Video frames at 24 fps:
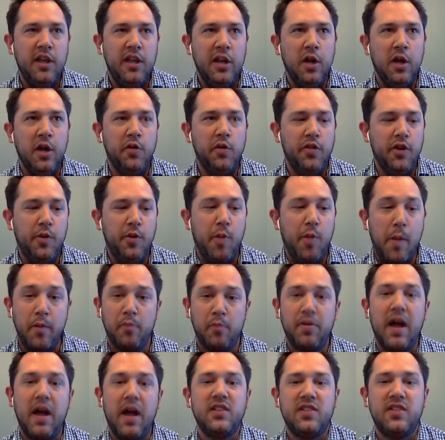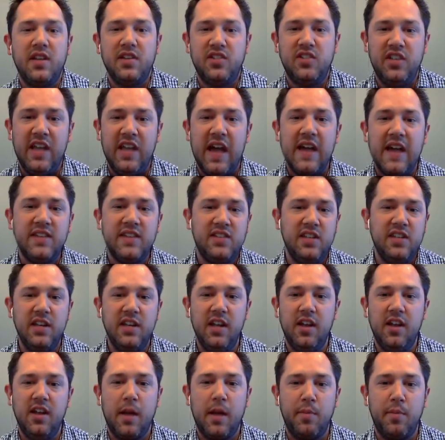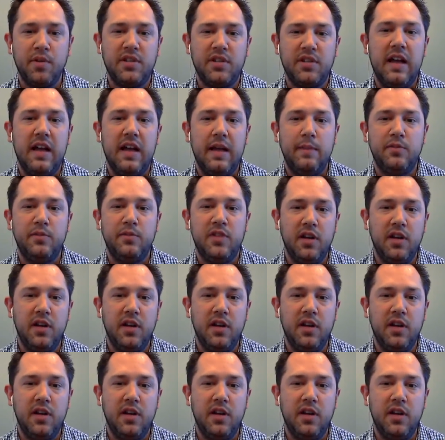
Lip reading: the deployment process, CI/CD a couple times.